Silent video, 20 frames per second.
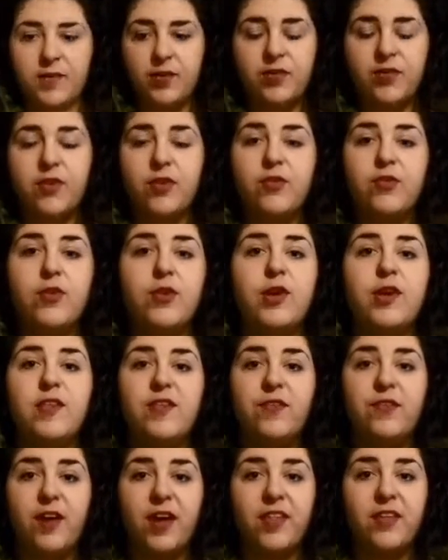There's also his
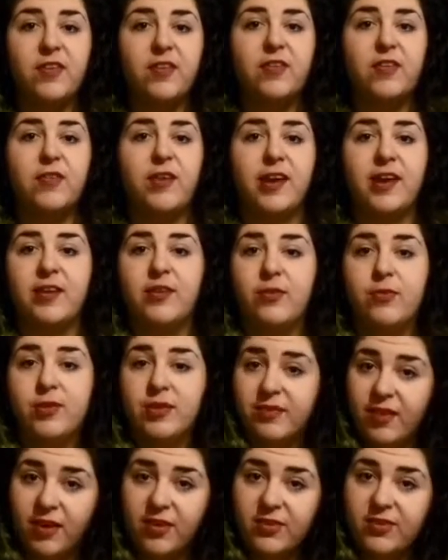father, Greg
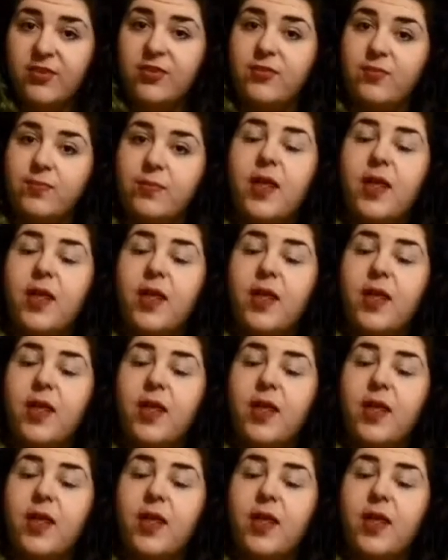Universe,